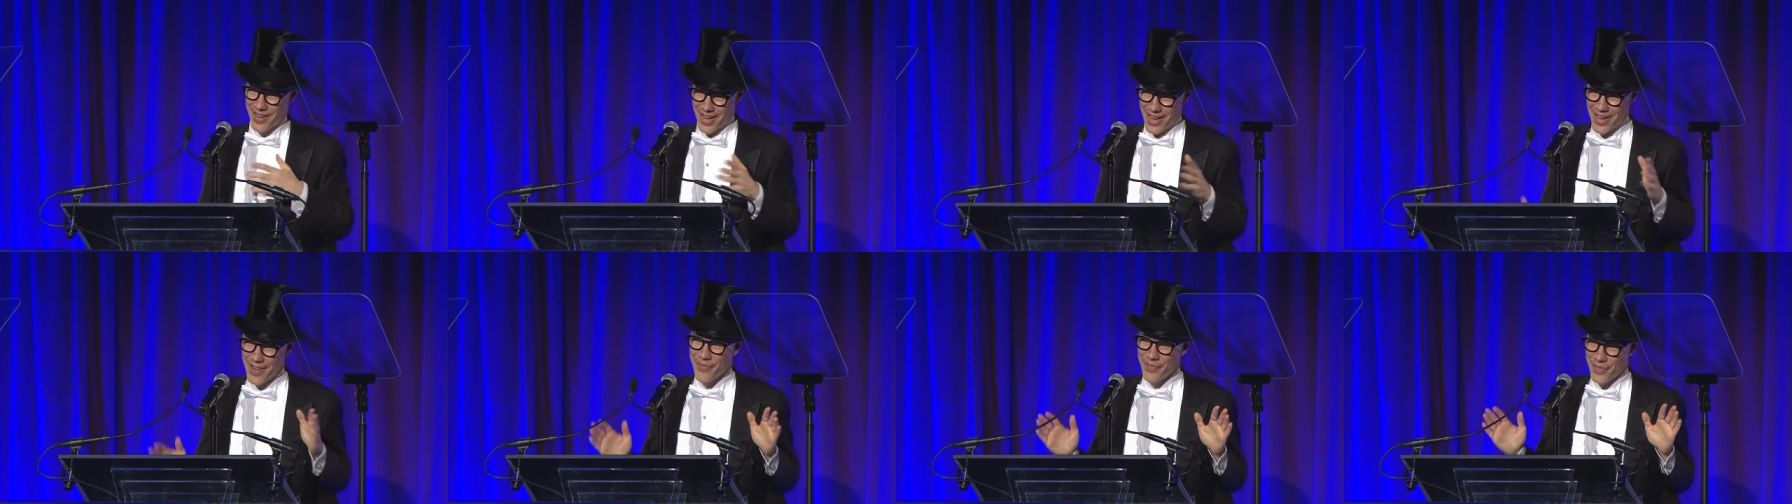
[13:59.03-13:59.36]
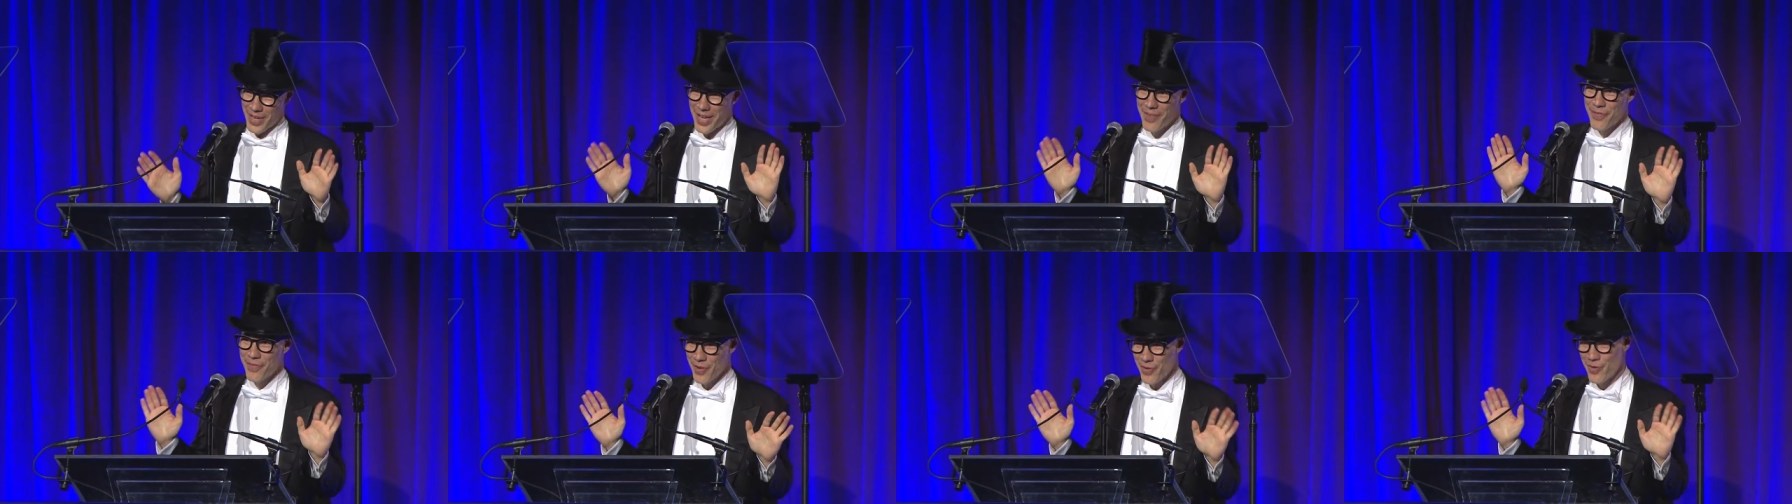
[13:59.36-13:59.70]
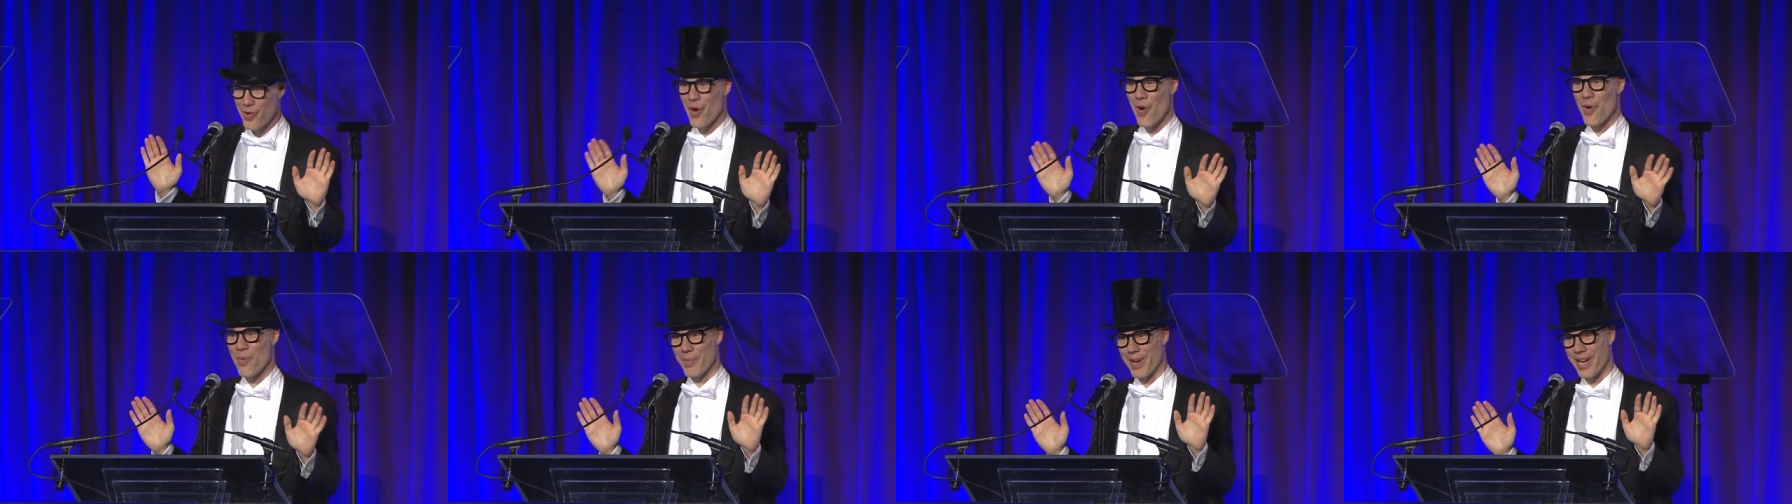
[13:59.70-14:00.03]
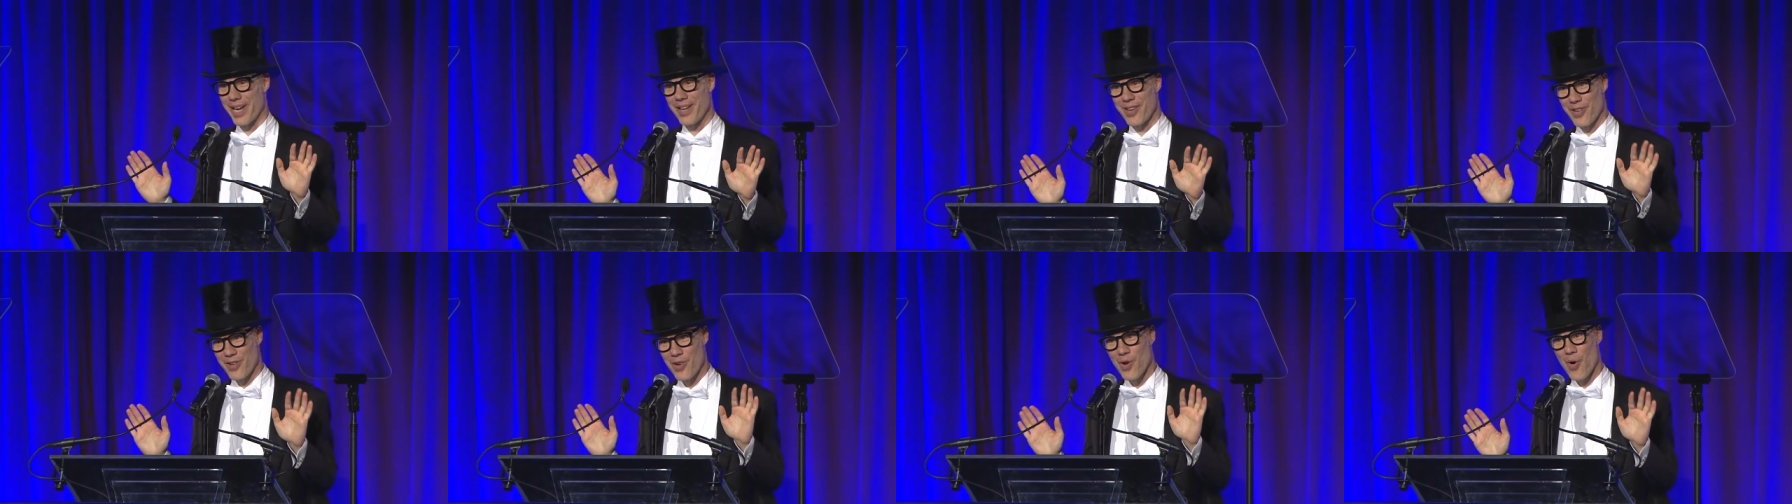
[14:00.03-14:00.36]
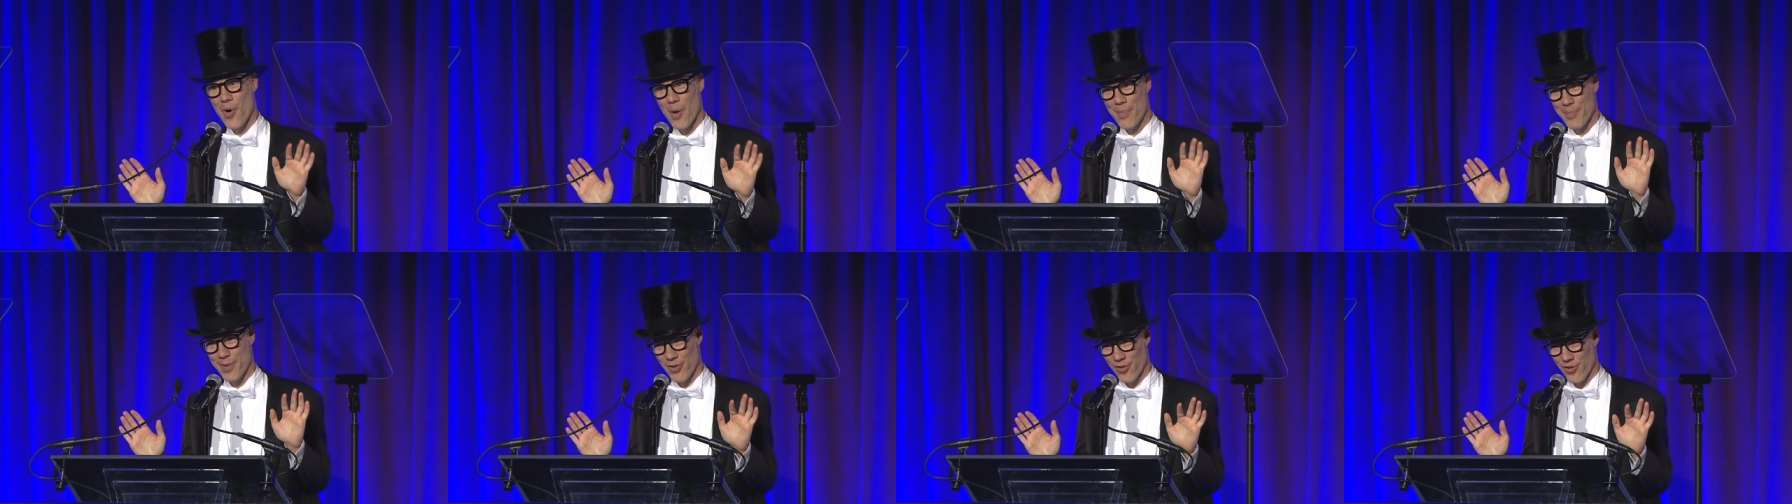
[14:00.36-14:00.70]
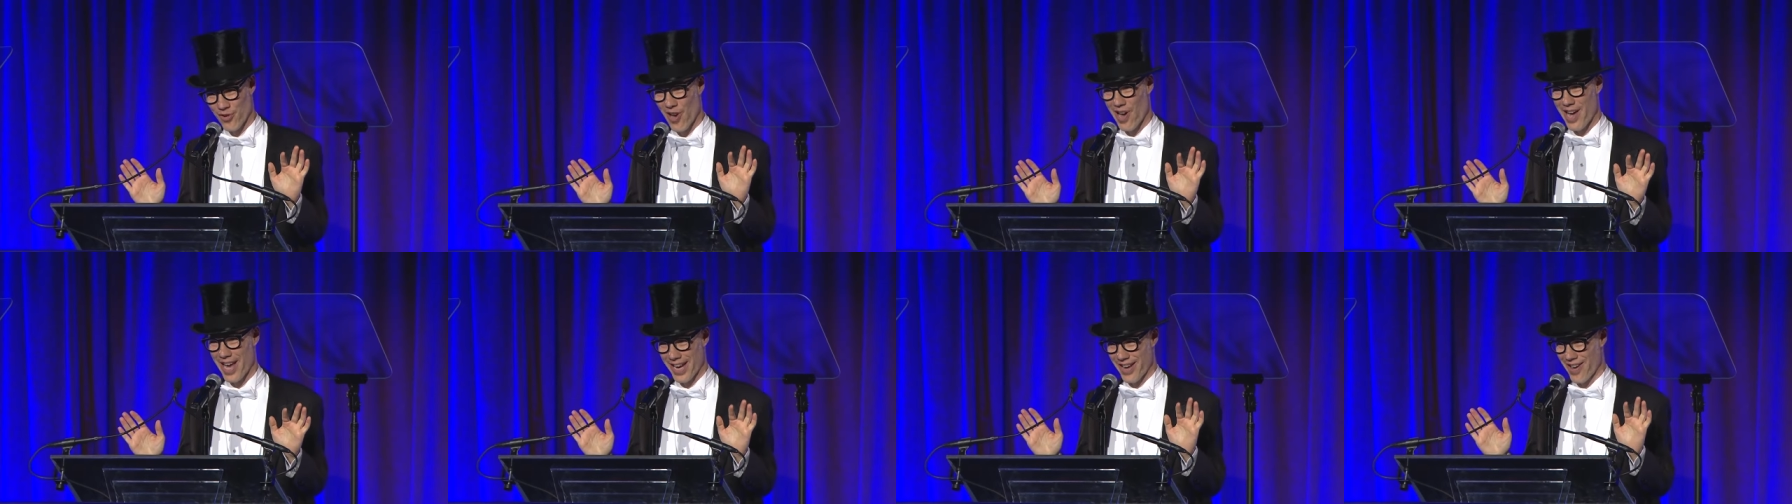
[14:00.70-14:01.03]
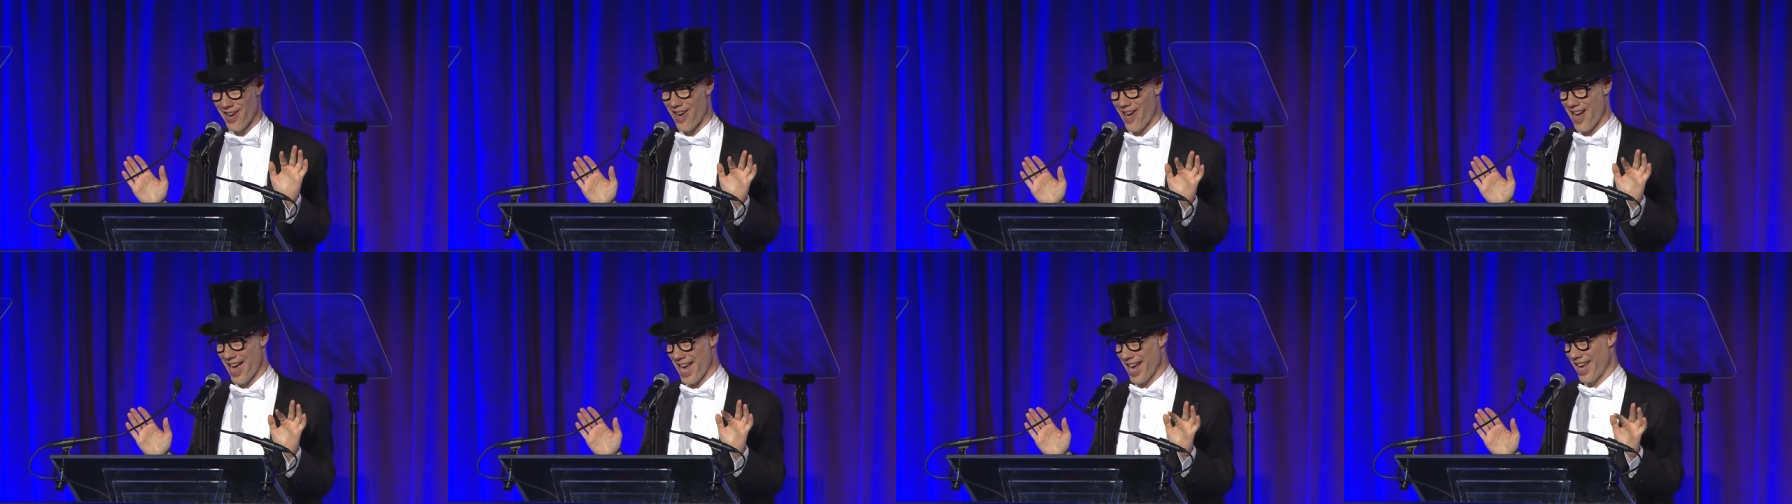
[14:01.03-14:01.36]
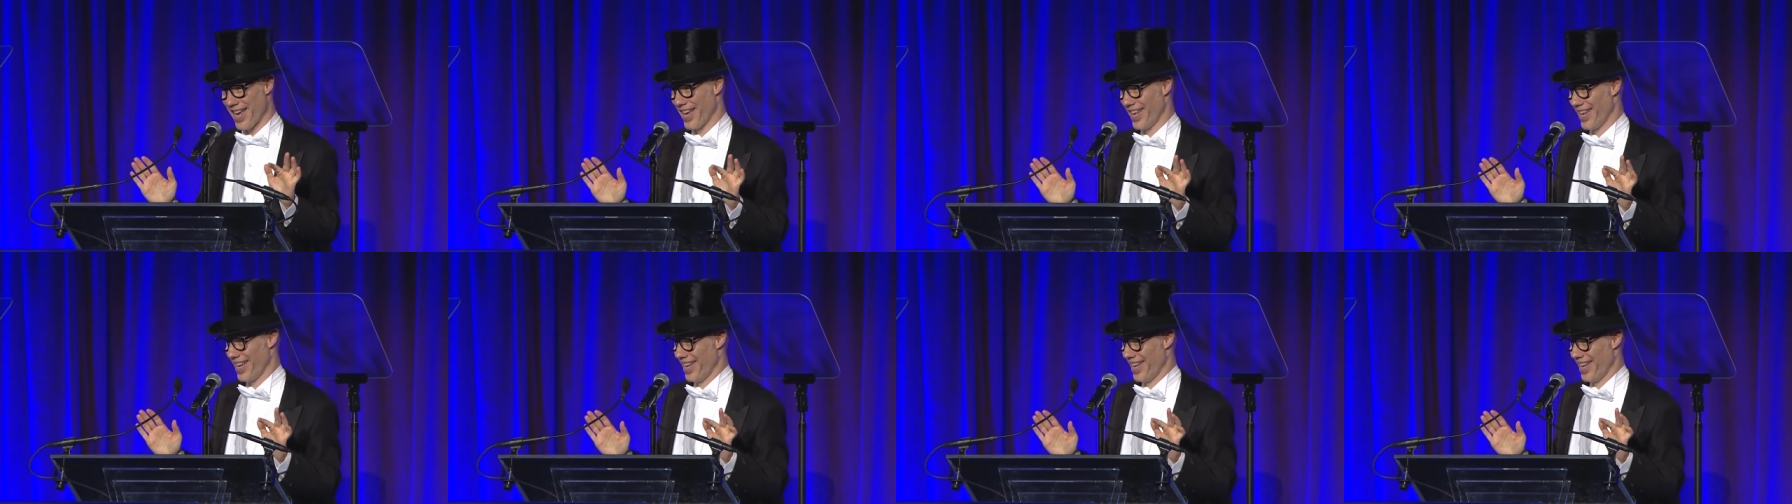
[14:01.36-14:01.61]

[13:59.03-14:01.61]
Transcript: if, if you know me, you know I'm a shy guy.